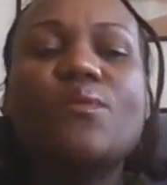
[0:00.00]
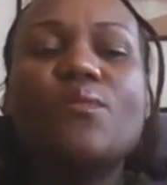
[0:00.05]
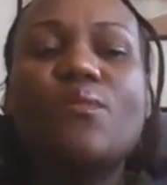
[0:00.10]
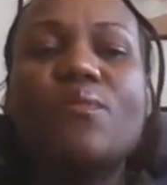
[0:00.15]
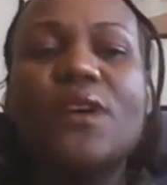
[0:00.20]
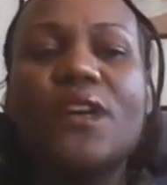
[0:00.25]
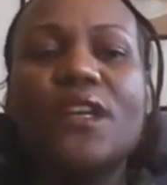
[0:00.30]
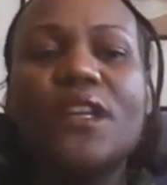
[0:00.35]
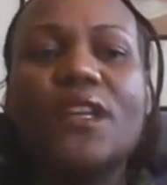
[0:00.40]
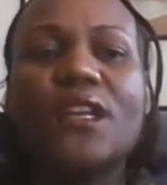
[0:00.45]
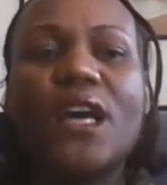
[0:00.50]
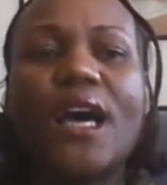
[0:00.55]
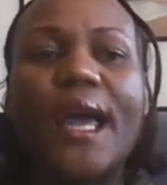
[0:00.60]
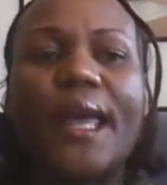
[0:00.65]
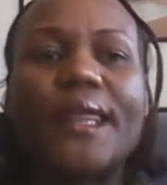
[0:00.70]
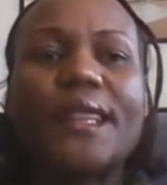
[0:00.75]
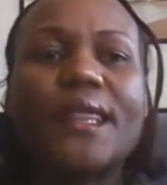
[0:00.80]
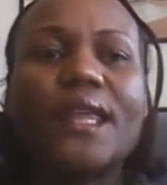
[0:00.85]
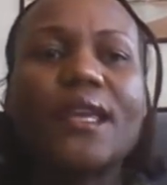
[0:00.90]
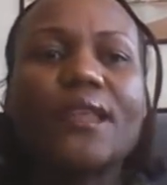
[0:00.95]
But I
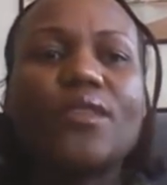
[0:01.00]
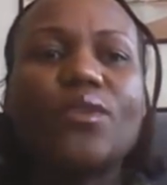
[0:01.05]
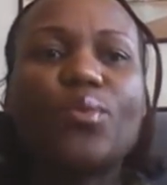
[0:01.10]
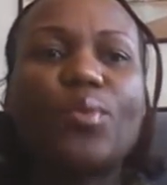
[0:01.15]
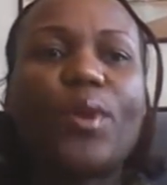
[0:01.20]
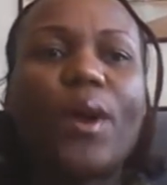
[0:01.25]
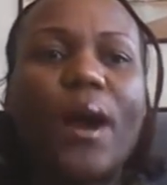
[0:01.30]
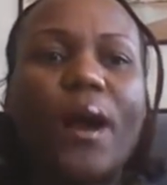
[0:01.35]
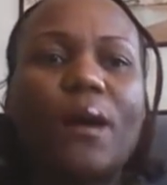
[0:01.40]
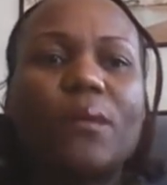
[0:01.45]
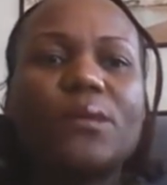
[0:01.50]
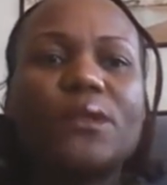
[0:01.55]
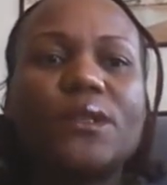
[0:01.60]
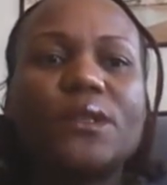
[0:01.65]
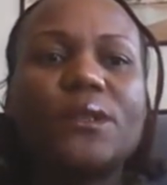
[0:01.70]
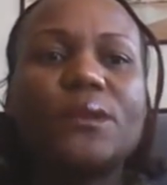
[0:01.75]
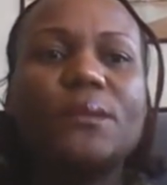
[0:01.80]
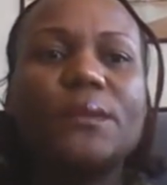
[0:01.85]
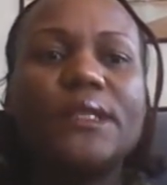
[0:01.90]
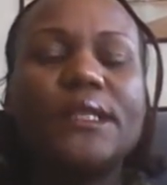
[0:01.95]
think the
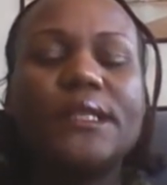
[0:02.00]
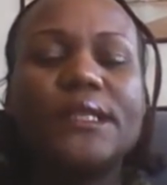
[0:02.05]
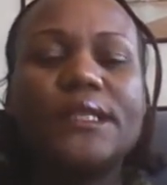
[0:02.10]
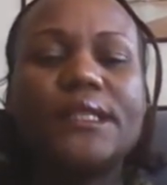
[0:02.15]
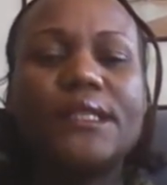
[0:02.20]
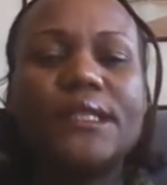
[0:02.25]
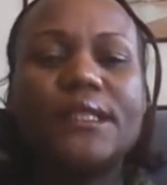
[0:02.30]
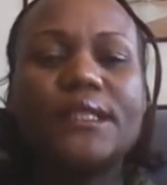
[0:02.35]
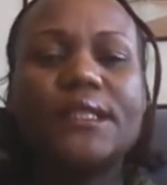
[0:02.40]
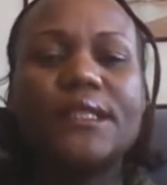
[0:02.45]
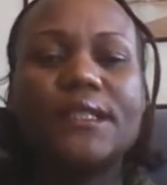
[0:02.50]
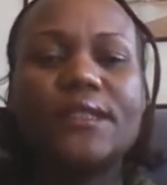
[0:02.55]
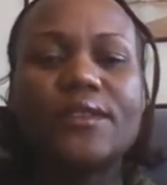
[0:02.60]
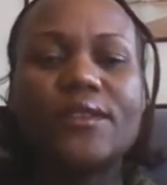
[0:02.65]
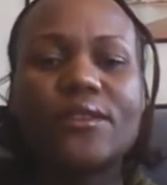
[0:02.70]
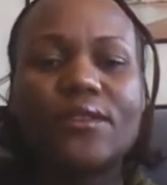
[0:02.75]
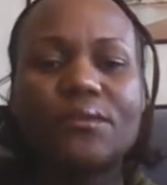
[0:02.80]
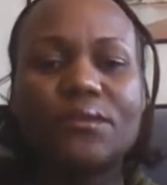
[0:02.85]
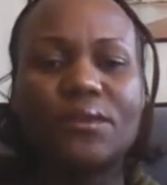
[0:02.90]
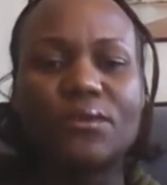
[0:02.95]
problem, it didn't
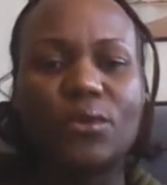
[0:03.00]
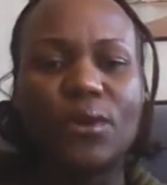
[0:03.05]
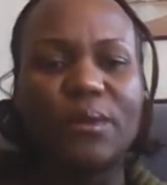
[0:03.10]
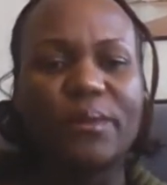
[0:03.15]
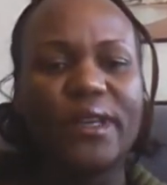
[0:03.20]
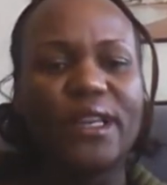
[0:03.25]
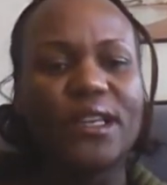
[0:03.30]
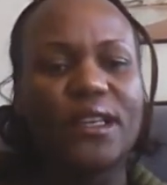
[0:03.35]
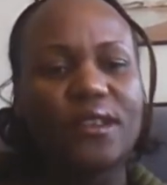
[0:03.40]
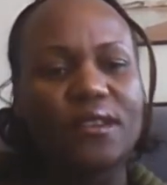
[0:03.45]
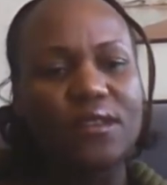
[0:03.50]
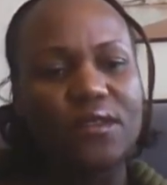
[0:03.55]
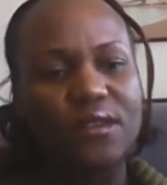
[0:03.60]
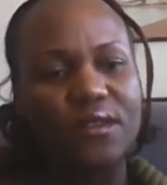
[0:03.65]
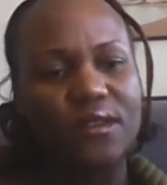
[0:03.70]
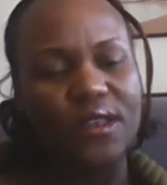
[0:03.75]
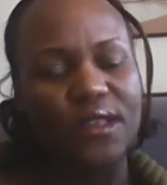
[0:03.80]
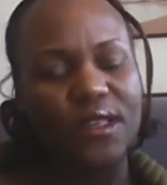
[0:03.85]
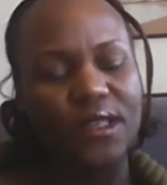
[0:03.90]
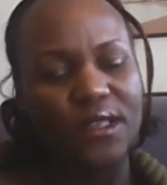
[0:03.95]
start with women. It
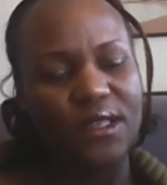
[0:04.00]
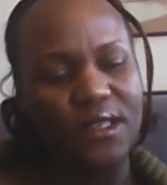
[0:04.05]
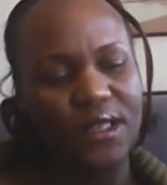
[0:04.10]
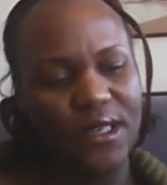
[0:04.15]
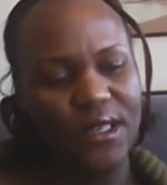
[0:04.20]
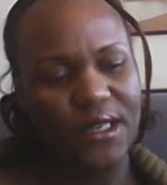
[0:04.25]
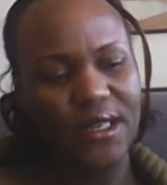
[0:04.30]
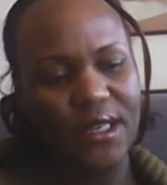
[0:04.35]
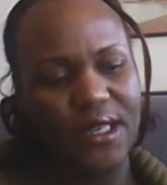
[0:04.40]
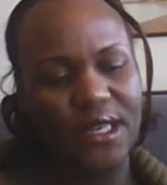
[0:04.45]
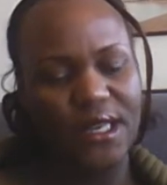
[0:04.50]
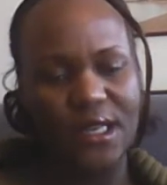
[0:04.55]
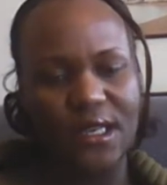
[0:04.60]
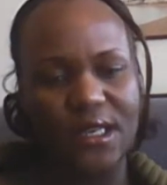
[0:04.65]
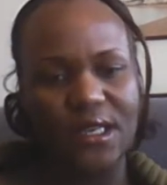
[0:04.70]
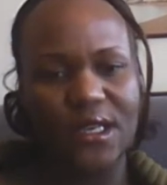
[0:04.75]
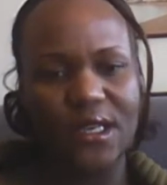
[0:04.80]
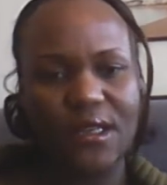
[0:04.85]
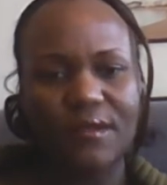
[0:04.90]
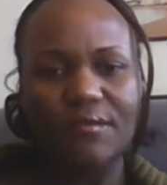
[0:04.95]
started
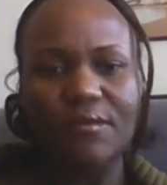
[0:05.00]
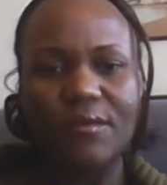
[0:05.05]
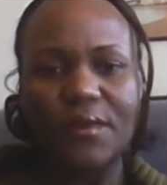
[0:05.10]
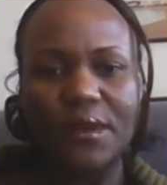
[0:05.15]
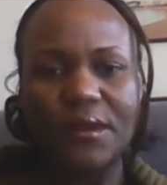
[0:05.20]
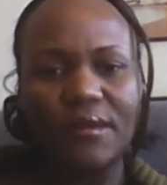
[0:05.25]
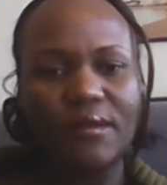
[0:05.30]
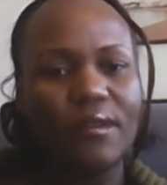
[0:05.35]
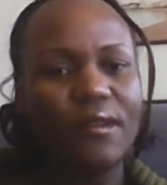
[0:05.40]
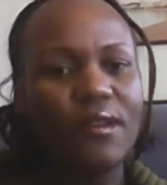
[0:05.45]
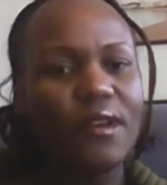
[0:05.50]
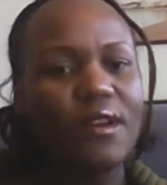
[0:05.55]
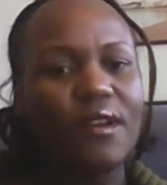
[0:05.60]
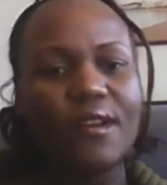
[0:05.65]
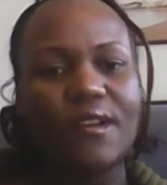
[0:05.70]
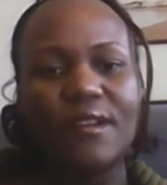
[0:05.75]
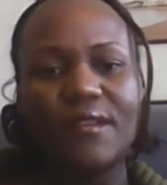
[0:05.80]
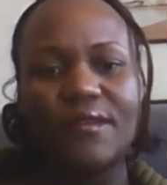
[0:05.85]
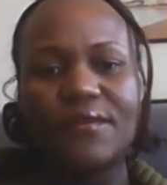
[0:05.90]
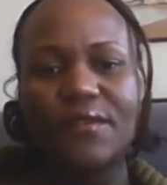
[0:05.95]
here, when
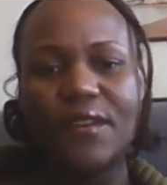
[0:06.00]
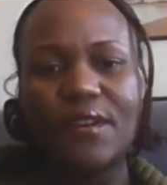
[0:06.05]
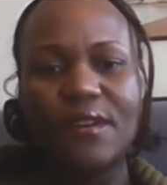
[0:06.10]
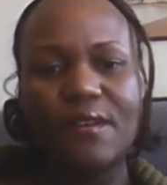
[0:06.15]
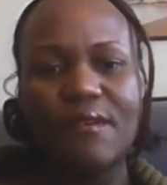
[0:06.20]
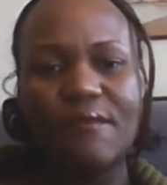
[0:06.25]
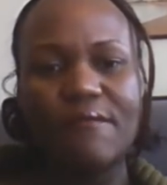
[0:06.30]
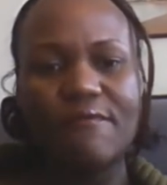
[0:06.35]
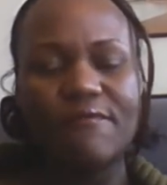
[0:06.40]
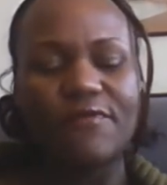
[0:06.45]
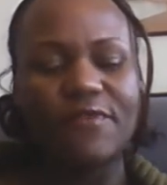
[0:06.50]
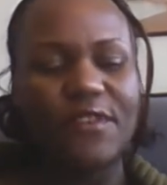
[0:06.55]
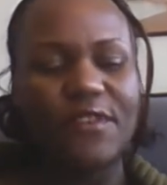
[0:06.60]
from